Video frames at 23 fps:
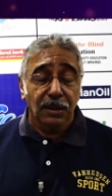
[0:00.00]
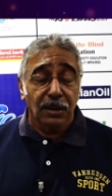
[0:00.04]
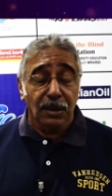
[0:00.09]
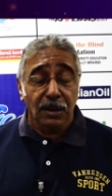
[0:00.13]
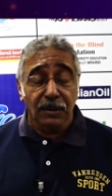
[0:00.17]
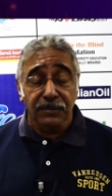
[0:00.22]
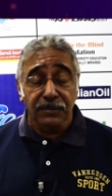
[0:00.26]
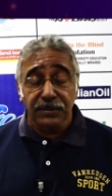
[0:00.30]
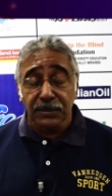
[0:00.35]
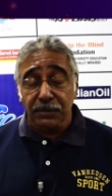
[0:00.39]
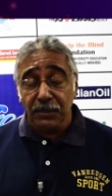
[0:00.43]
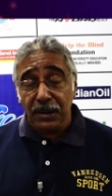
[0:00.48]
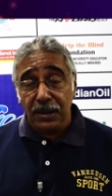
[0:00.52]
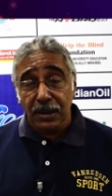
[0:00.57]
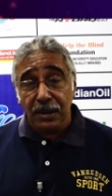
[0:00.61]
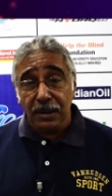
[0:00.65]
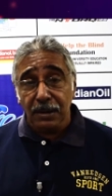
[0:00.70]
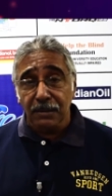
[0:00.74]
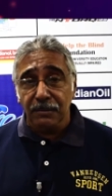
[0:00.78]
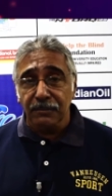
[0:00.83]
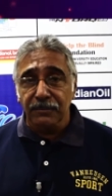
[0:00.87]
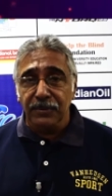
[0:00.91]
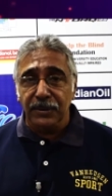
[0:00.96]
of the
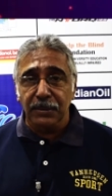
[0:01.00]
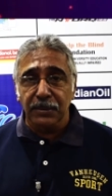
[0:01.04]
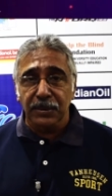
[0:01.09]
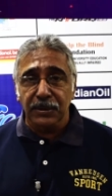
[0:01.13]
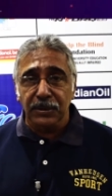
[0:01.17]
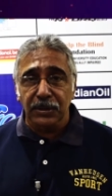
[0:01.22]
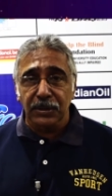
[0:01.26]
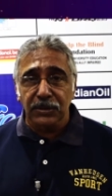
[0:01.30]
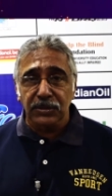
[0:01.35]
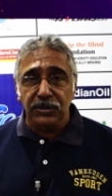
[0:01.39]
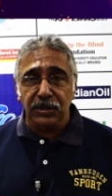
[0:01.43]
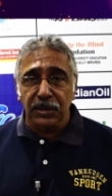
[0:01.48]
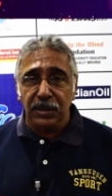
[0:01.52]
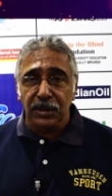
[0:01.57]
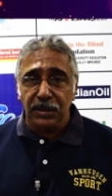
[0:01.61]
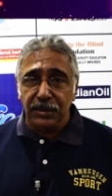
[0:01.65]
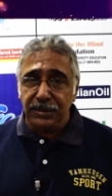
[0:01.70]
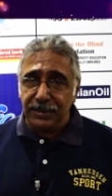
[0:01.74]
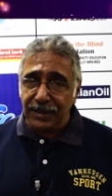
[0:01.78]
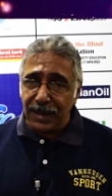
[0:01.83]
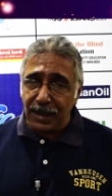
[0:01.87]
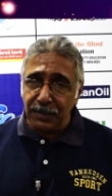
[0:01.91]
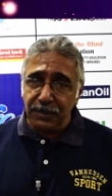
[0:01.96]
Malayalam film industry,
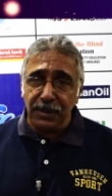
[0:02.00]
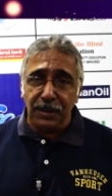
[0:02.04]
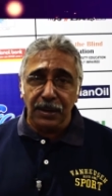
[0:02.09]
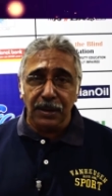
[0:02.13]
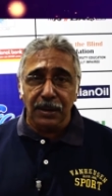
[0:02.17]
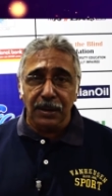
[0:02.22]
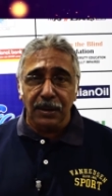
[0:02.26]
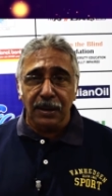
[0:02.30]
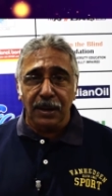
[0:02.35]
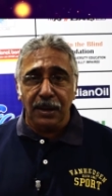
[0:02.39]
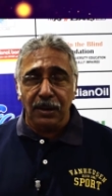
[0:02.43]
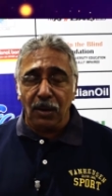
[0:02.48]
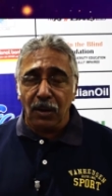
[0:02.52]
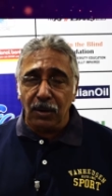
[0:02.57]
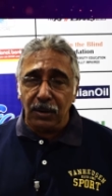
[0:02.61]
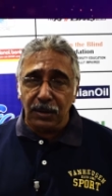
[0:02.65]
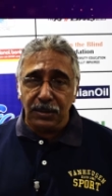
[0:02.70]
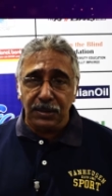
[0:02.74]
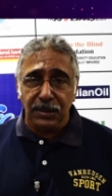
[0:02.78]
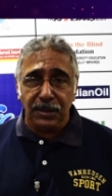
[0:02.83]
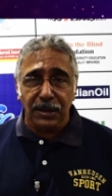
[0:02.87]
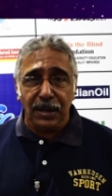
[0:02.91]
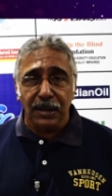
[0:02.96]
Tamil and all
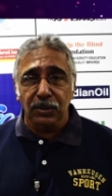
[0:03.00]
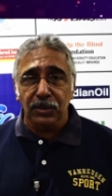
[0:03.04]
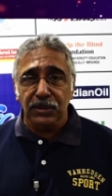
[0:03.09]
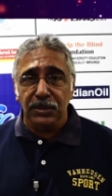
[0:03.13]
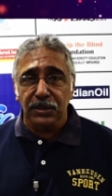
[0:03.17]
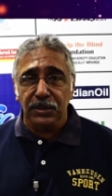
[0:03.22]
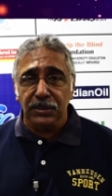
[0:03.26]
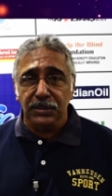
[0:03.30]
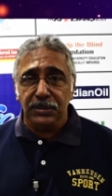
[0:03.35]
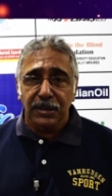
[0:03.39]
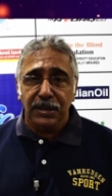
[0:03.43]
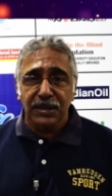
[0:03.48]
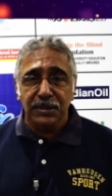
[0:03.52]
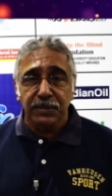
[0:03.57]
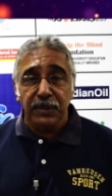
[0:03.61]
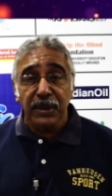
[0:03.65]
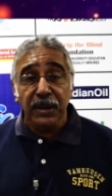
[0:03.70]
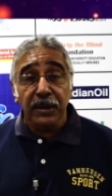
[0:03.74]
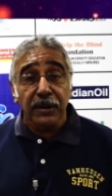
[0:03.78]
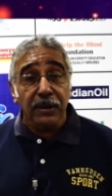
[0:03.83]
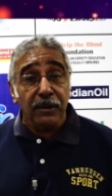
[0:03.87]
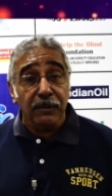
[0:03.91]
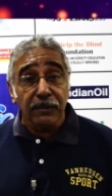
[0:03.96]
other languages. He's
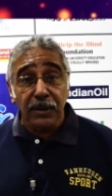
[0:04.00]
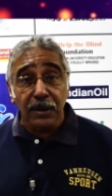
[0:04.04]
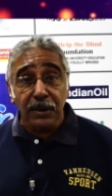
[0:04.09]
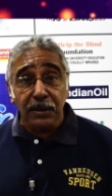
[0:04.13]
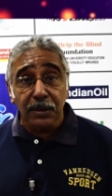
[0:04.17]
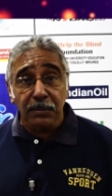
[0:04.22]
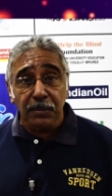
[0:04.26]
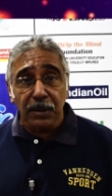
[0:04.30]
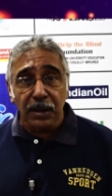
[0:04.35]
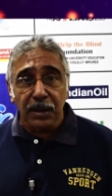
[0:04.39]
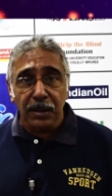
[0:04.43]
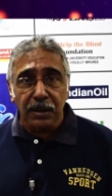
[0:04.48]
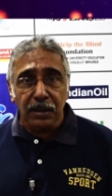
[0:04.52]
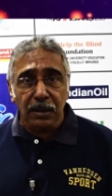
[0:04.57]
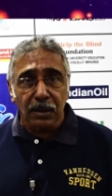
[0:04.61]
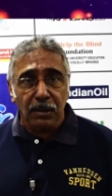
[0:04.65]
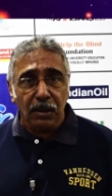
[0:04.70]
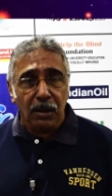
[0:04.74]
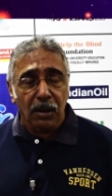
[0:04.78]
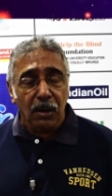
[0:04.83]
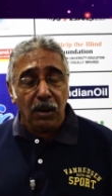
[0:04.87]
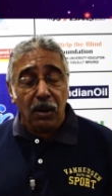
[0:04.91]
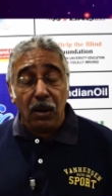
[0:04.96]
being revered by
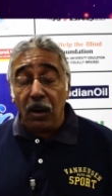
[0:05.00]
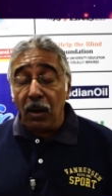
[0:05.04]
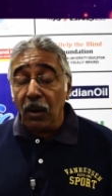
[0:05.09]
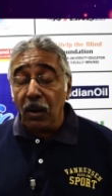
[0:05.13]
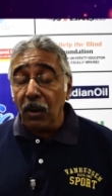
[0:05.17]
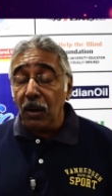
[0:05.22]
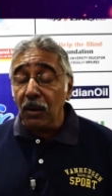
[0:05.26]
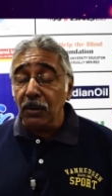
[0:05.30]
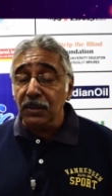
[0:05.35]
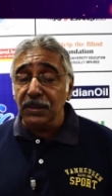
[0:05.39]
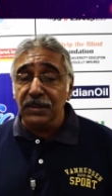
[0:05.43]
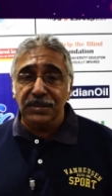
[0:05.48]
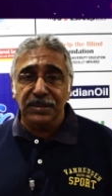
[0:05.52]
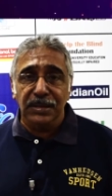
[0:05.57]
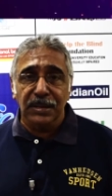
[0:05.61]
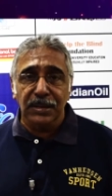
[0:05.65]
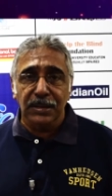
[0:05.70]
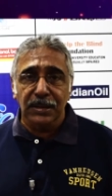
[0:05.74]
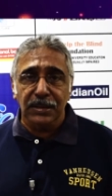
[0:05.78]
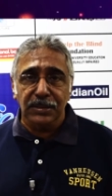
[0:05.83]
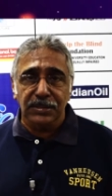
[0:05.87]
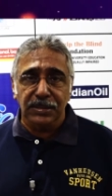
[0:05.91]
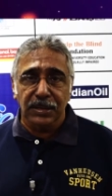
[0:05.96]
all the
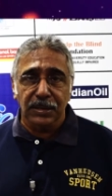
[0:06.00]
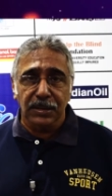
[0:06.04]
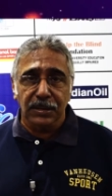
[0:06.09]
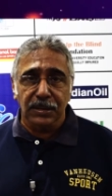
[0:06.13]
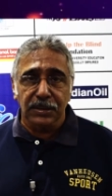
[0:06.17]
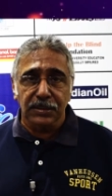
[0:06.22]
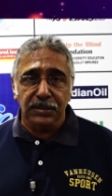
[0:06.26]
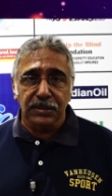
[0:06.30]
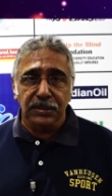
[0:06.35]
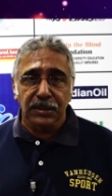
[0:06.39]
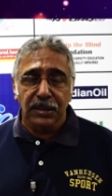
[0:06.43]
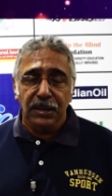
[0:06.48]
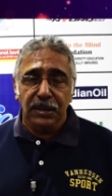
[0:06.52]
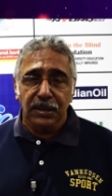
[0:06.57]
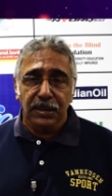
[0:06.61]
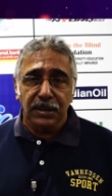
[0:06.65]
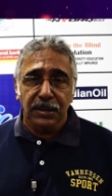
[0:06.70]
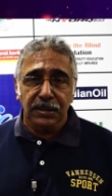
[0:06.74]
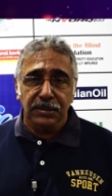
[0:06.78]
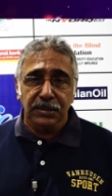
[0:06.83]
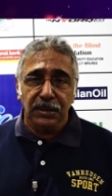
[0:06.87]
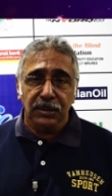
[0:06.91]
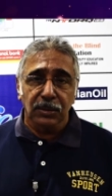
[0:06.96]
senior singers.
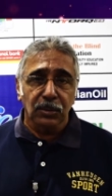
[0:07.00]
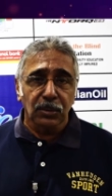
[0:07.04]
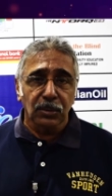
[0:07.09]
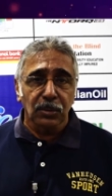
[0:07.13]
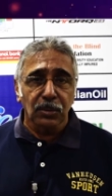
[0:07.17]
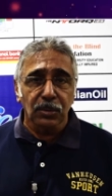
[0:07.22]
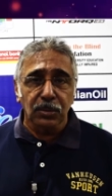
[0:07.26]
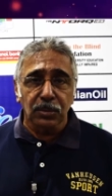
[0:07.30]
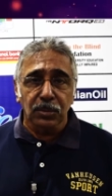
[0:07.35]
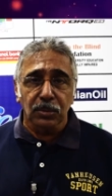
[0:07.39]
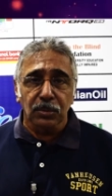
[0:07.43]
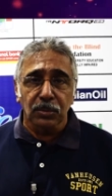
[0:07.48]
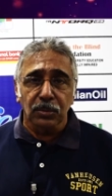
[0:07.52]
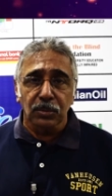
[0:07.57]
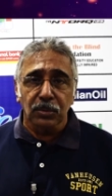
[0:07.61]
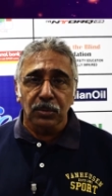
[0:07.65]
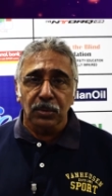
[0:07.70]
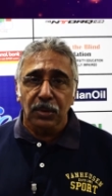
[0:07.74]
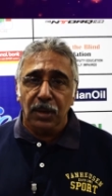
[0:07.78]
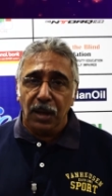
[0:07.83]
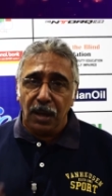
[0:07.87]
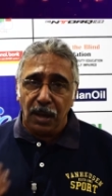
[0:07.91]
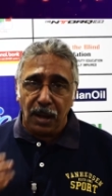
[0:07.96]
He's a guru to
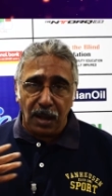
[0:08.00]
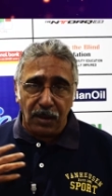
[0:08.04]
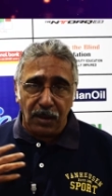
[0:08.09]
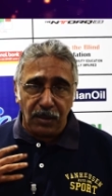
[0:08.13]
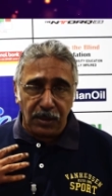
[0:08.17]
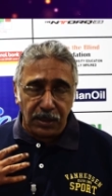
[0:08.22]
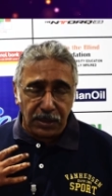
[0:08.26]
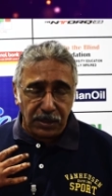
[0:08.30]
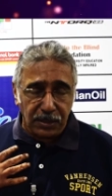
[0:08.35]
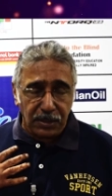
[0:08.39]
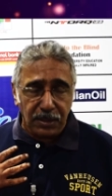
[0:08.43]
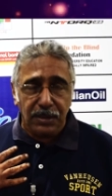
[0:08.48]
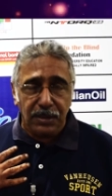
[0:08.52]
our